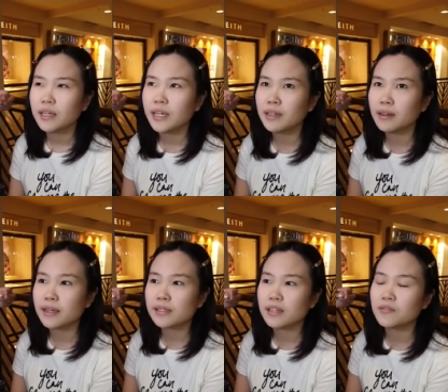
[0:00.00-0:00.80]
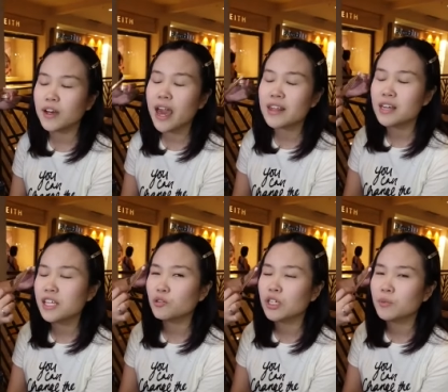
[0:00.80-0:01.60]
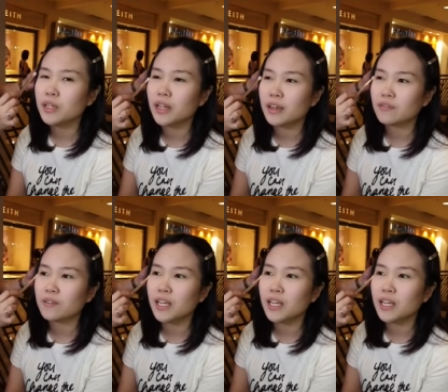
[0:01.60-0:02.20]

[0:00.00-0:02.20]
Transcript: In less than five, I think it's only been like,